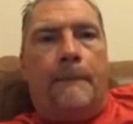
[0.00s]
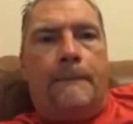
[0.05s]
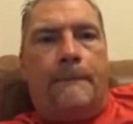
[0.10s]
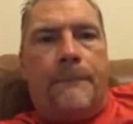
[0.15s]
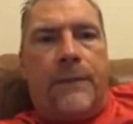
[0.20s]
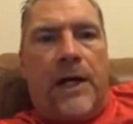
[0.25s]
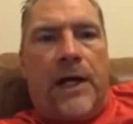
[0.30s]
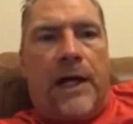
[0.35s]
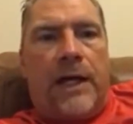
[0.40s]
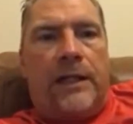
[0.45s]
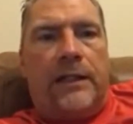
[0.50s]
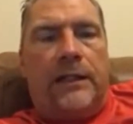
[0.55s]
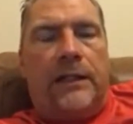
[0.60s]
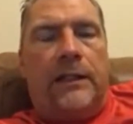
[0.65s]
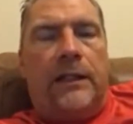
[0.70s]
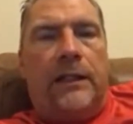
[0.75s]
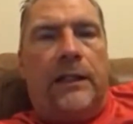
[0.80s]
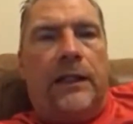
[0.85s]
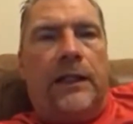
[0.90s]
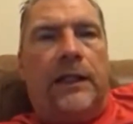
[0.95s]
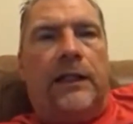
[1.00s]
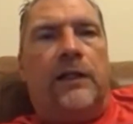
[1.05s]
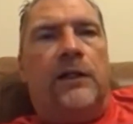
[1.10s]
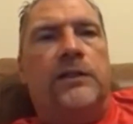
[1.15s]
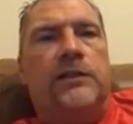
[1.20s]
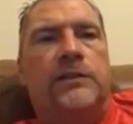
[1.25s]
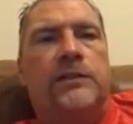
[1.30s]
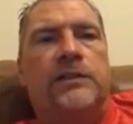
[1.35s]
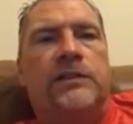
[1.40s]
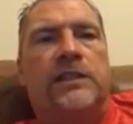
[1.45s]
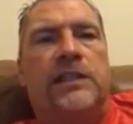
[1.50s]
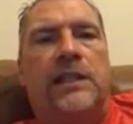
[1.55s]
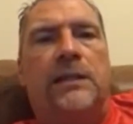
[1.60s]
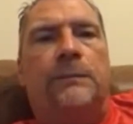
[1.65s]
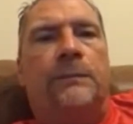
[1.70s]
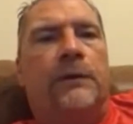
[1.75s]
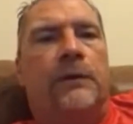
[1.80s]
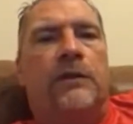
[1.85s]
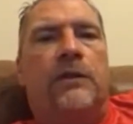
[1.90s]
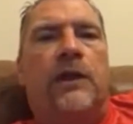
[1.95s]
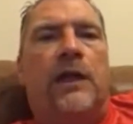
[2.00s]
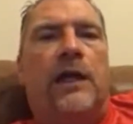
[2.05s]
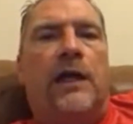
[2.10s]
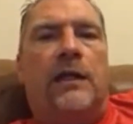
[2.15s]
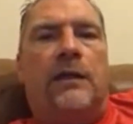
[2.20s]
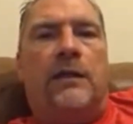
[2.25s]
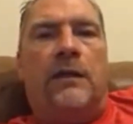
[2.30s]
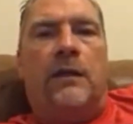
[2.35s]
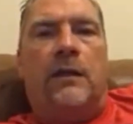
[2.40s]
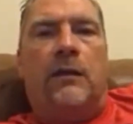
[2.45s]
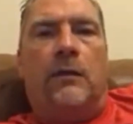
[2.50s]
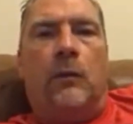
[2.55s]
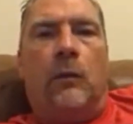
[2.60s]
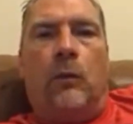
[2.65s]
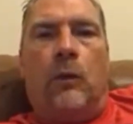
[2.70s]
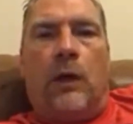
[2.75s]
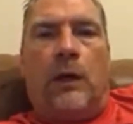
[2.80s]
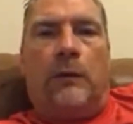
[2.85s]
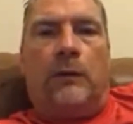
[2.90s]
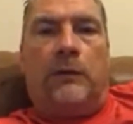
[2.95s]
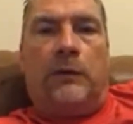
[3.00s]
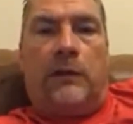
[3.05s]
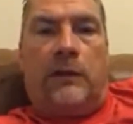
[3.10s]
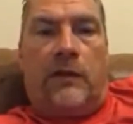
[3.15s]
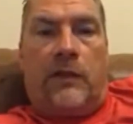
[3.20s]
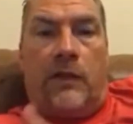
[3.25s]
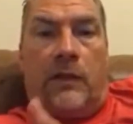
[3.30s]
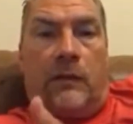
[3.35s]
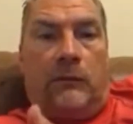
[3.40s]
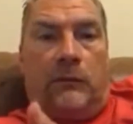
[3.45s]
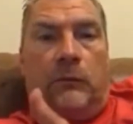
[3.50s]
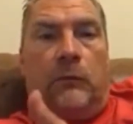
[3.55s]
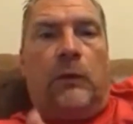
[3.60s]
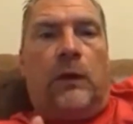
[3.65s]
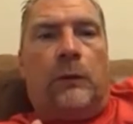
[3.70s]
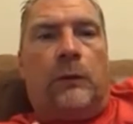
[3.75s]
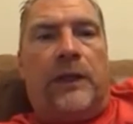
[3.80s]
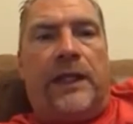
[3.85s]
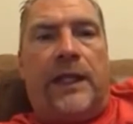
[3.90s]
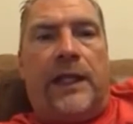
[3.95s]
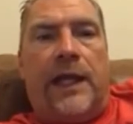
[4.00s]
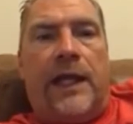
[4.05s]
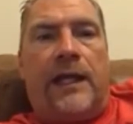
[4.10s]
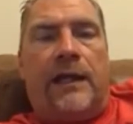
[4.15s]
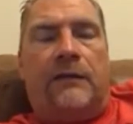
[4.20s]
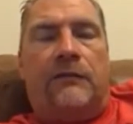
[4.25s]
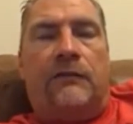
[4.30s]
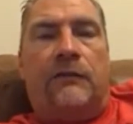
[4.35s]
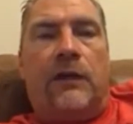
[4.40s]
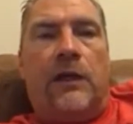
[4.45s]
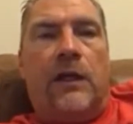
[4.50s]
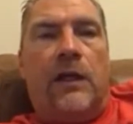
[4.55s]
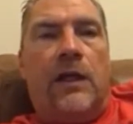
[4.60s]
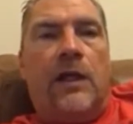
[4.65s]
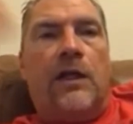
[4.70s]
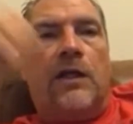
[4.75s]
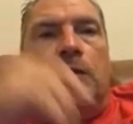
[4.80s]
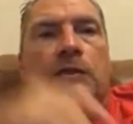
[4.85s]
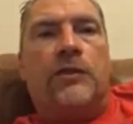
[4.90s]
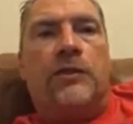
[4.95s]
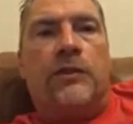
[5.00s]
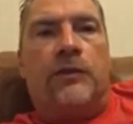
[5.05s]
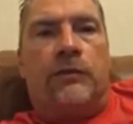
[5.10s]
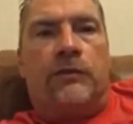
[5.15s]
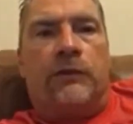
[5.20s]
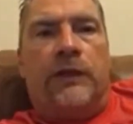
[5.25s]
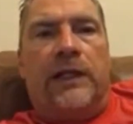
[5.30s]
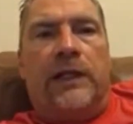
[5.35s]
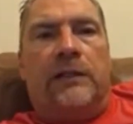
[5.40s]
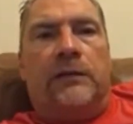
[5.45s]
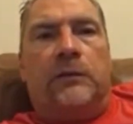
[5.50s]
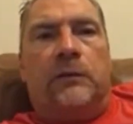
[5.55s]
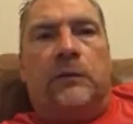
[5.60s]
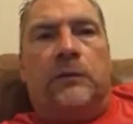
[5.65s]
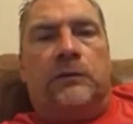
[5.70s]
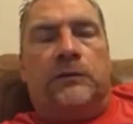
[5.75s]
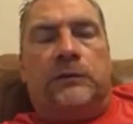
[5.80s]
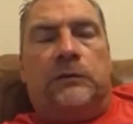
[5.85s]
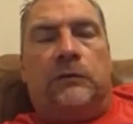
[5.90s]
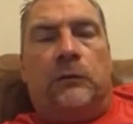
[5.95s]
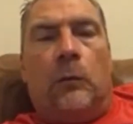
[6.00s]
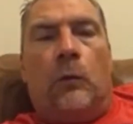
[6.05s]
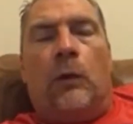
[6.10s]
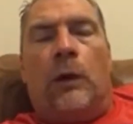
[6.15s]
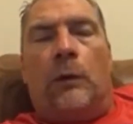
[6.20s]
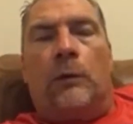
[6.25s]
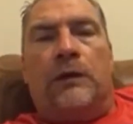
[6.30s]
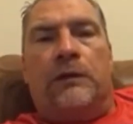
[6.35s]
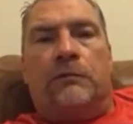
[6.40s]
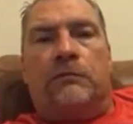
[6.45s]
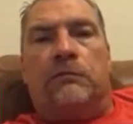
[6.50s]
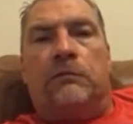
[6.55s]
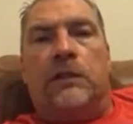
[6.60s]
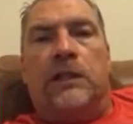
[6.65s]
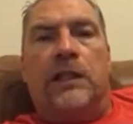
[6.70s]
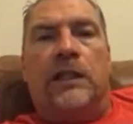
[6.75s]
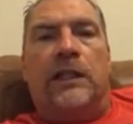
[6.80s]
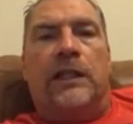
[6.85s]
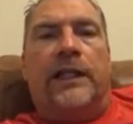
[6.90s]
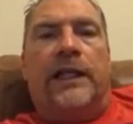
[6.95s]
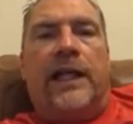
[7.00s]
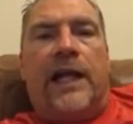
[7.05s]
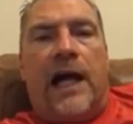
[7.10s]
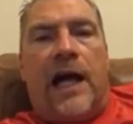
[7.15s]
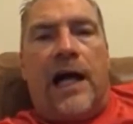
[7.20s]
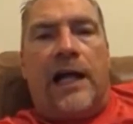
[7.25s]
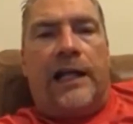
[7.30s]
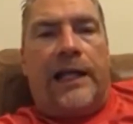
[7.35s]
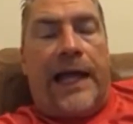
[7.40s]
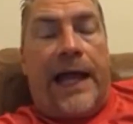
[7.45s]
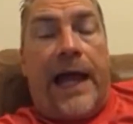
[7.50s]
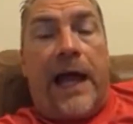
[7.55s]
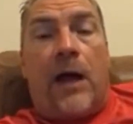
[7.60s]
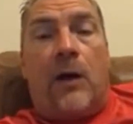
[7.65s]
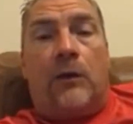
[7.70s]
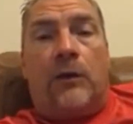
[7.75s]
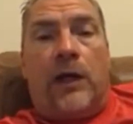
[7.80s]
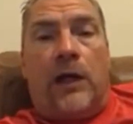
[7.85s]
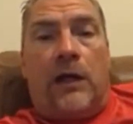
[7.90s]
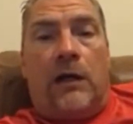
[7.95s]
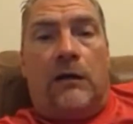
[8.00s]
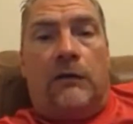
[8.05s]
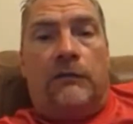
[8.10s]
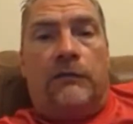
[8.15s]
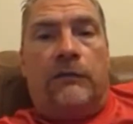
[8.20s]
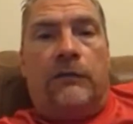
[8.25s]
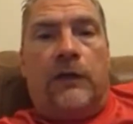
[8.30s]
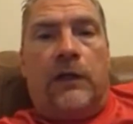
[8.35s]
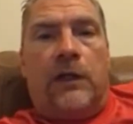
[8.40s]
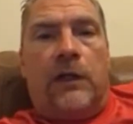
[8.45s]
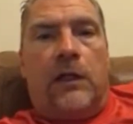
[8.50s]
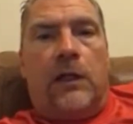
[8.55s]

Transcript: but it goes deeper than what we gave. The real what we really got out of